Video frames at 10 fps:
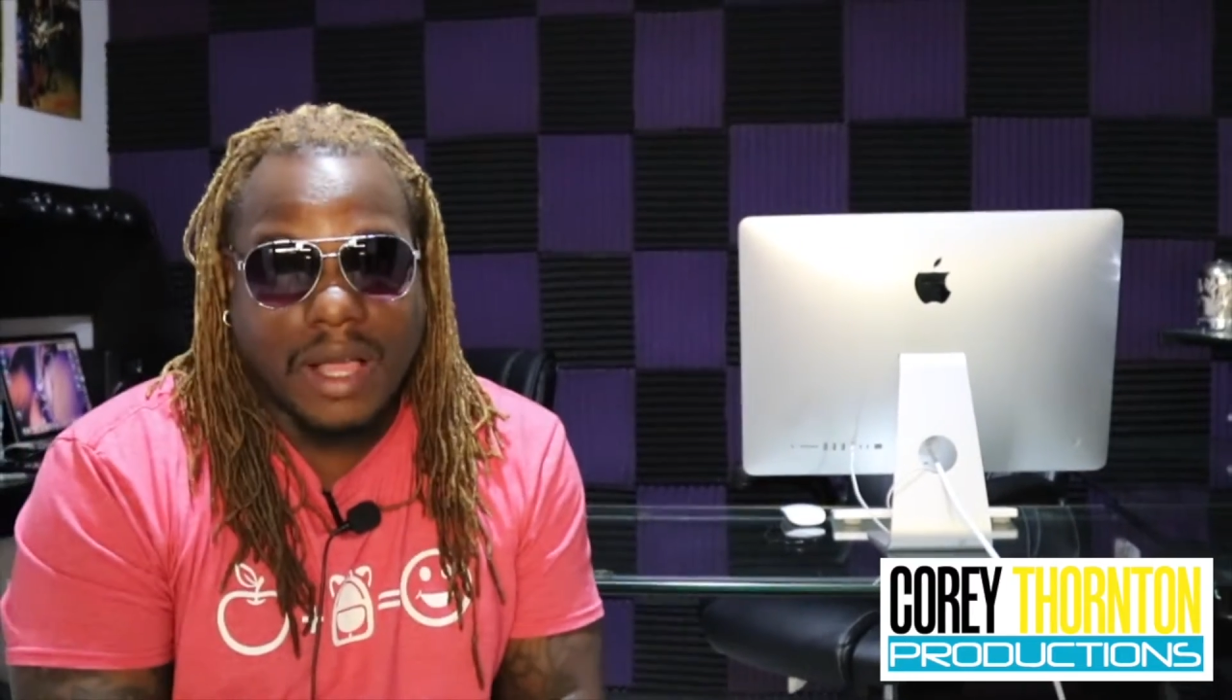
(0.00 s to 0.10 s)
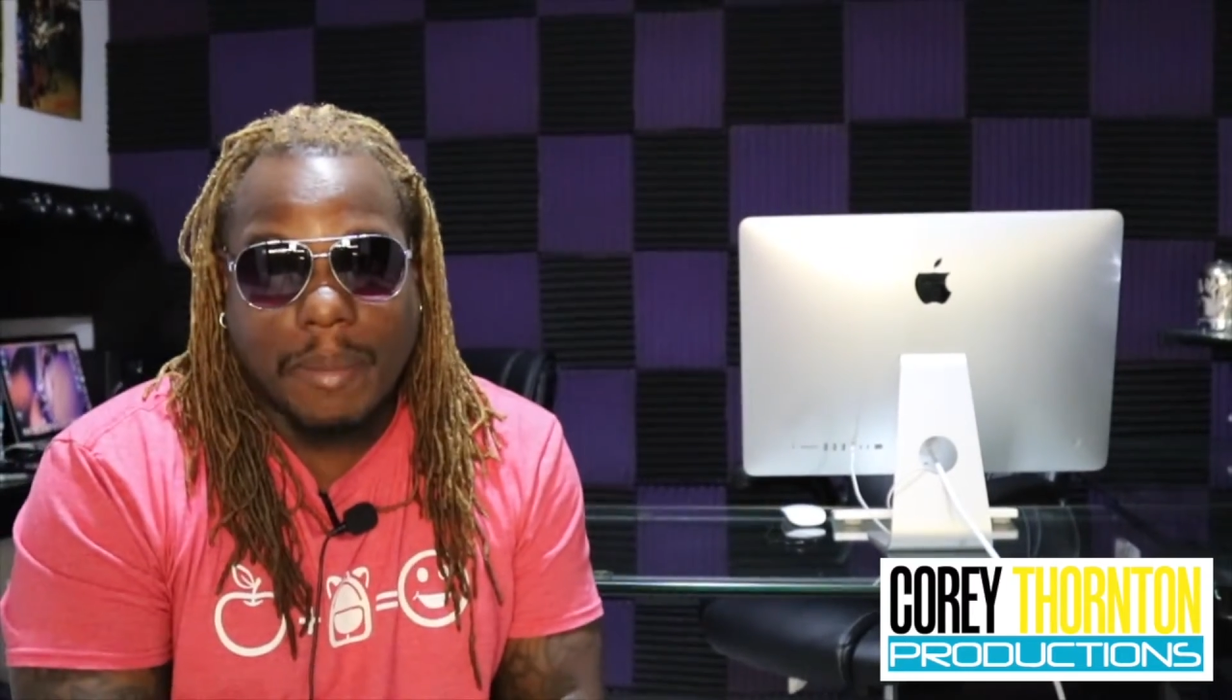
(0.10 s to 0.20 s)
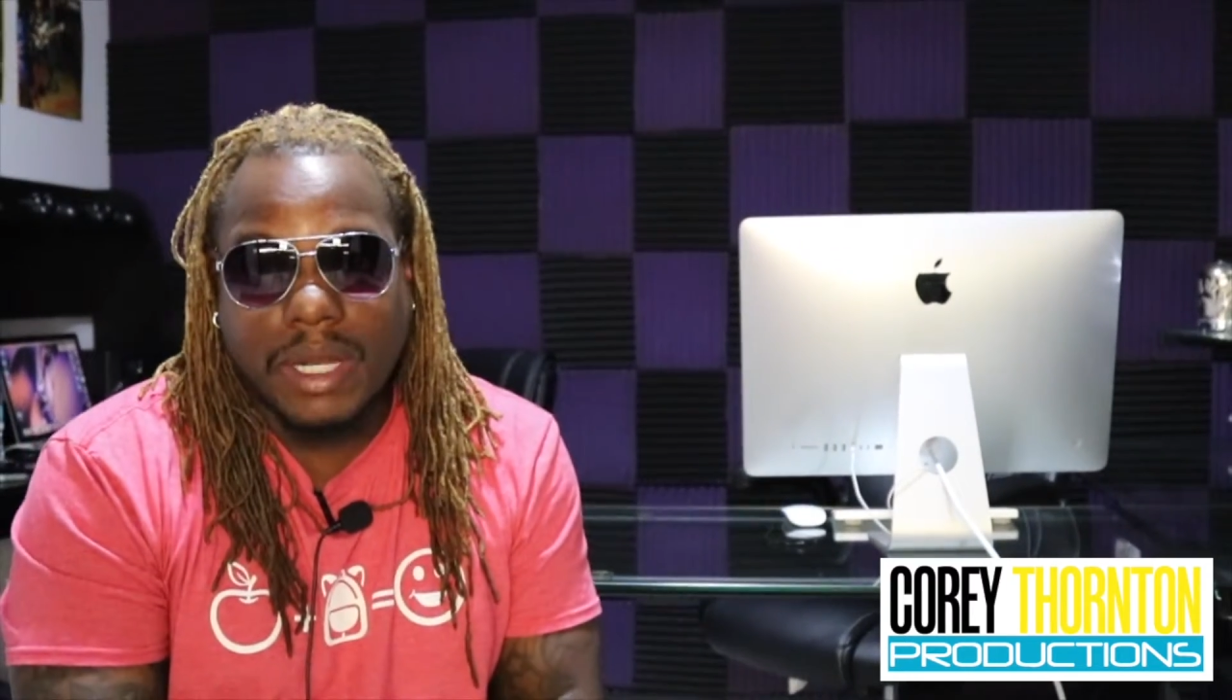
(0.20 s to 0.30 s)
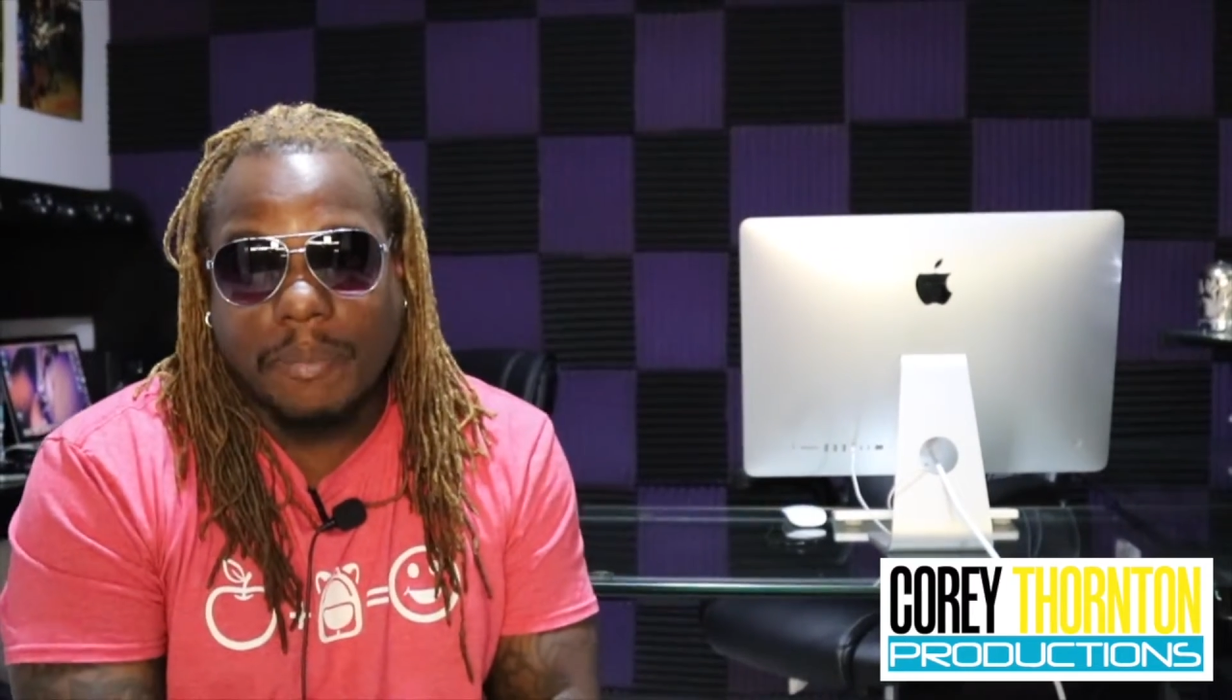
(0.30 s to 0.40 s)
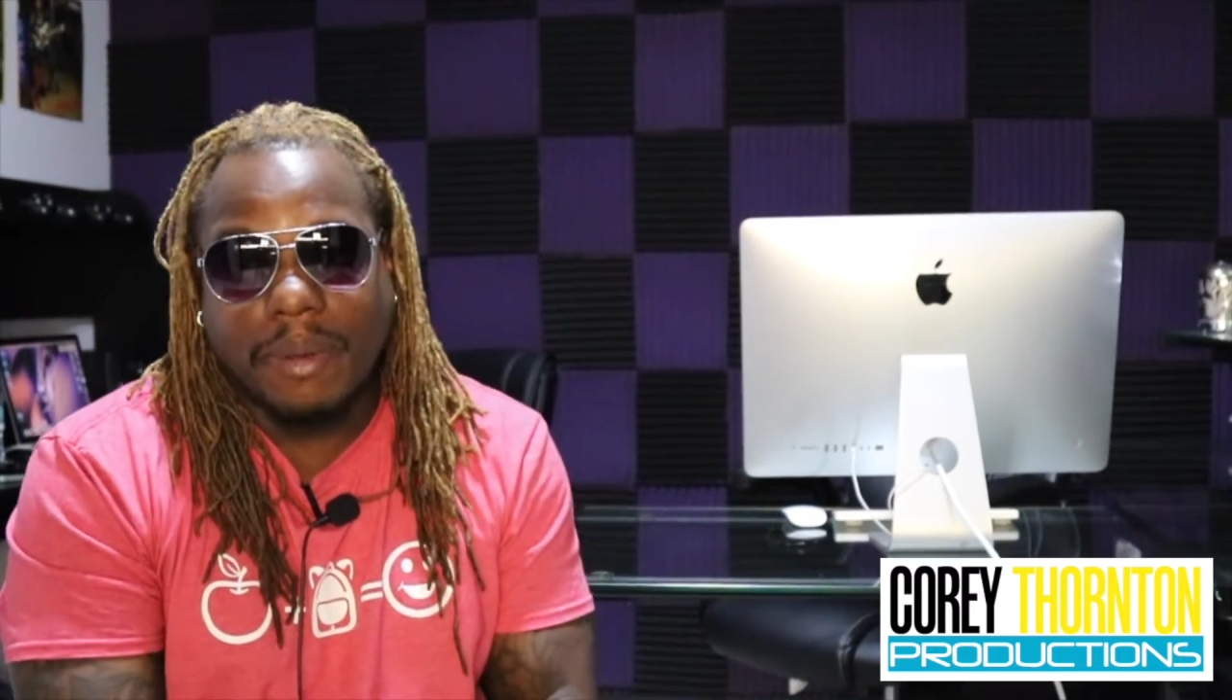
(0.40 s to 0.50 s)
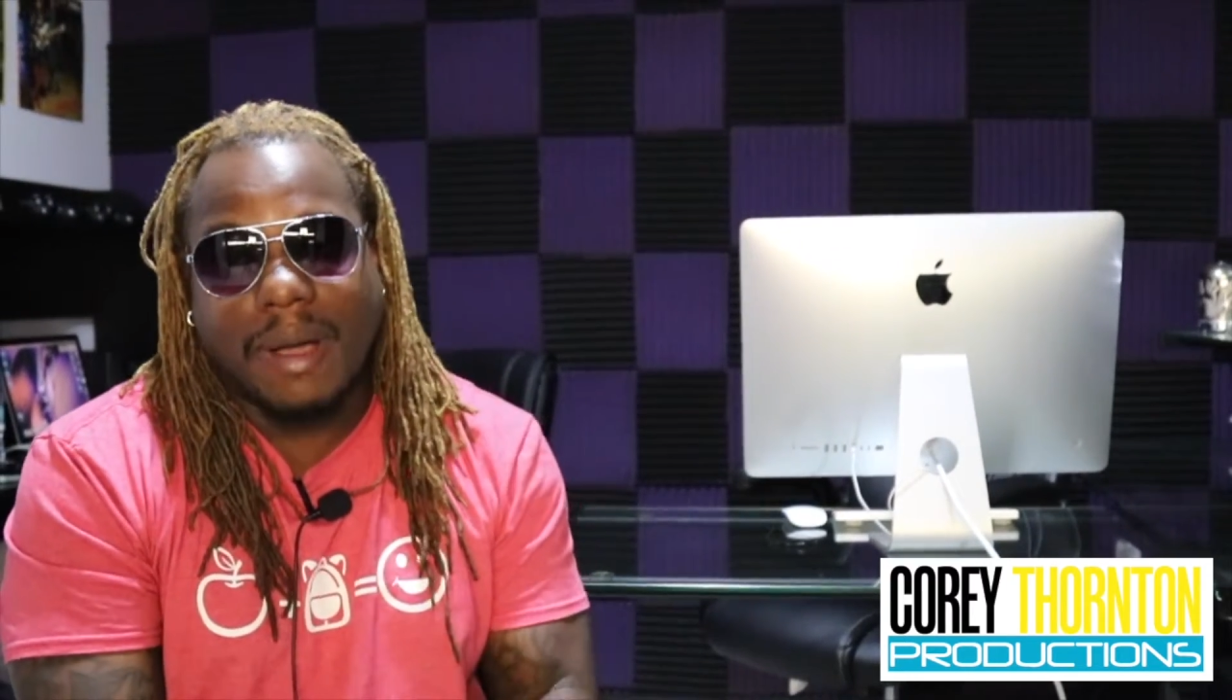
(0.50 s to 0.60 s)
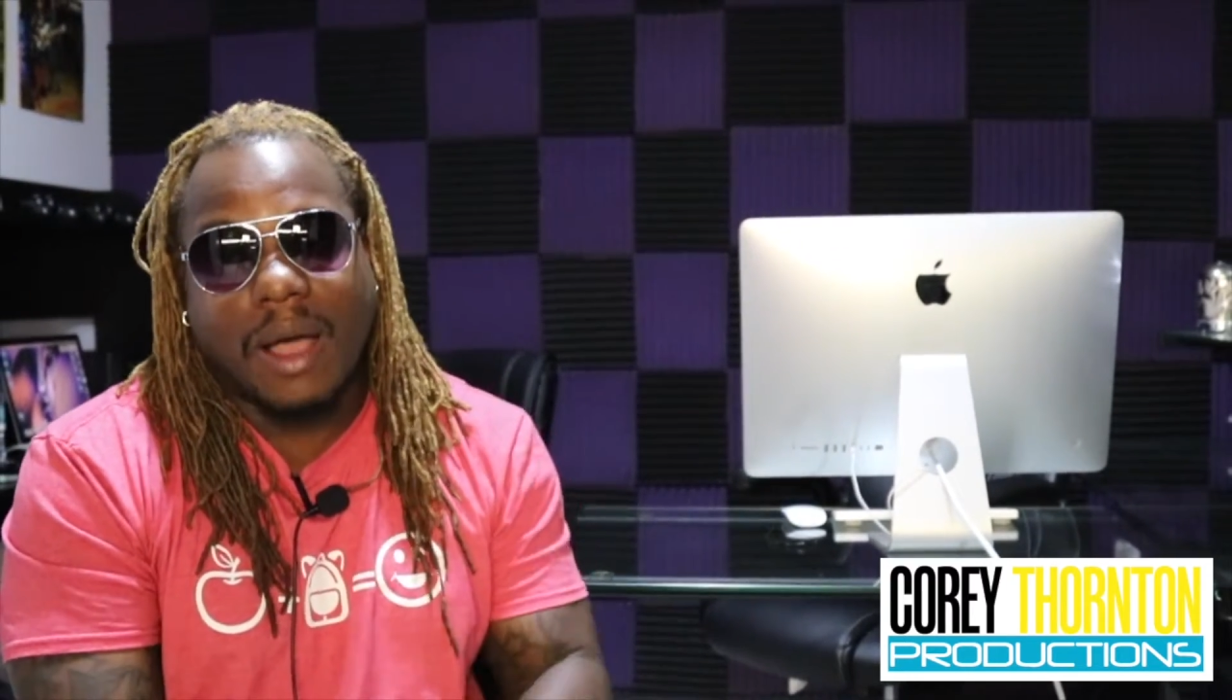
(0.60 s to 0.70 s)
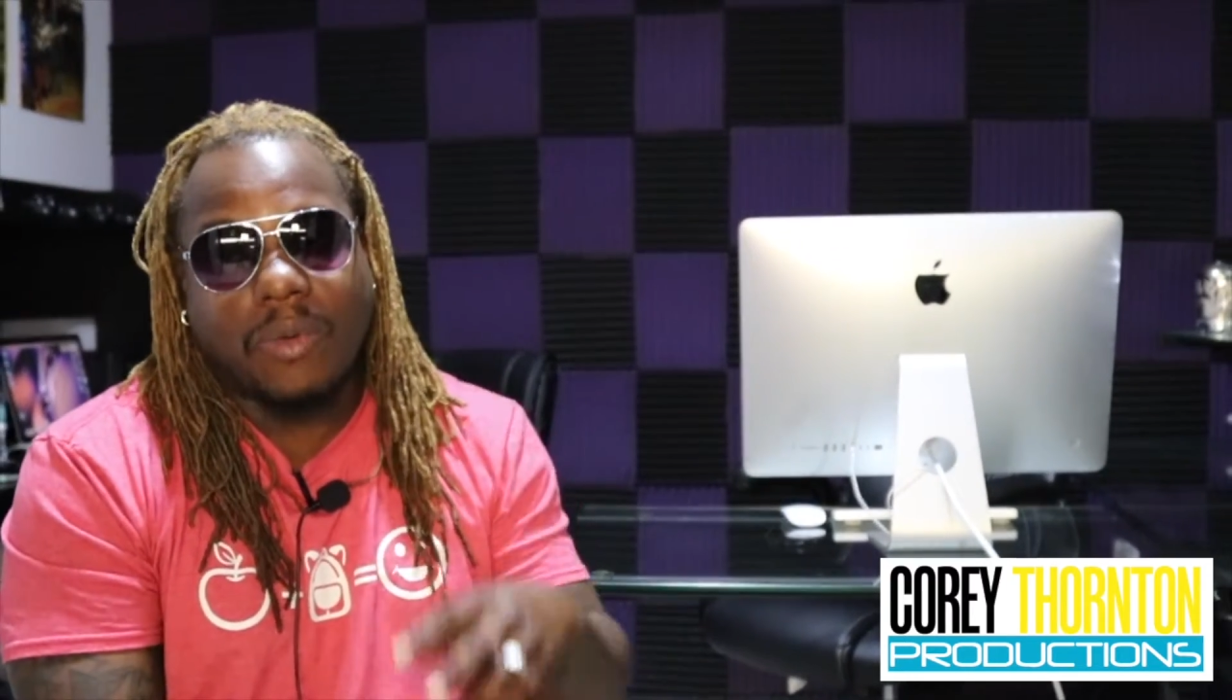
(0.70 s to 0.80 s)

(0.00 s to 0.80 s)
coming up in my